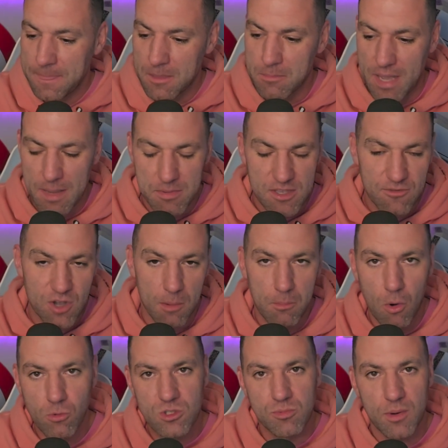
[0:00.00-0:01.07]
Maybe you've got
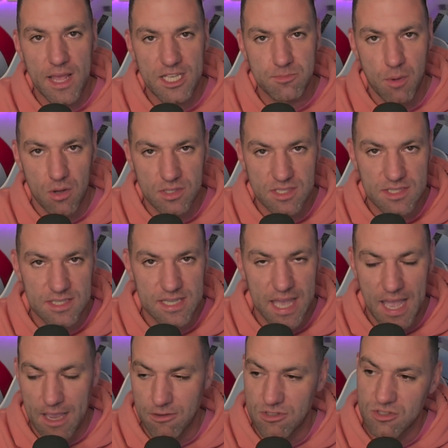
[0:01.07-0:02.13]
multiple Xboxes in the
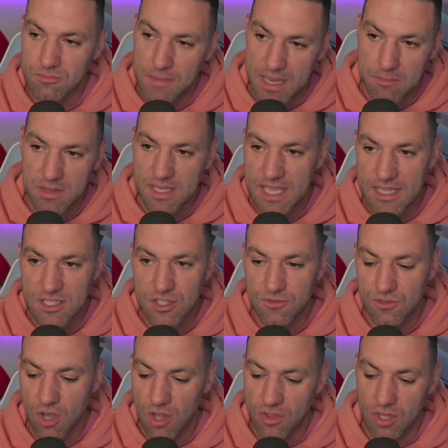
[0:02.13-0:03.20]
house. Maybe the kids
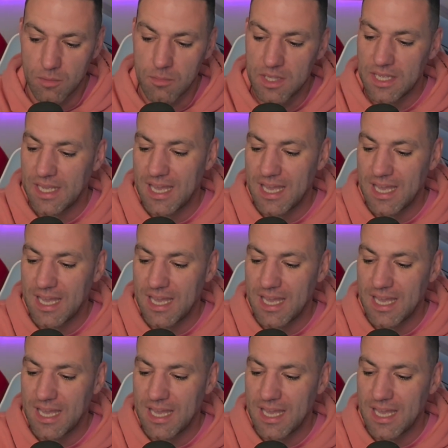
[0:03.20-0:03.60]
have got them.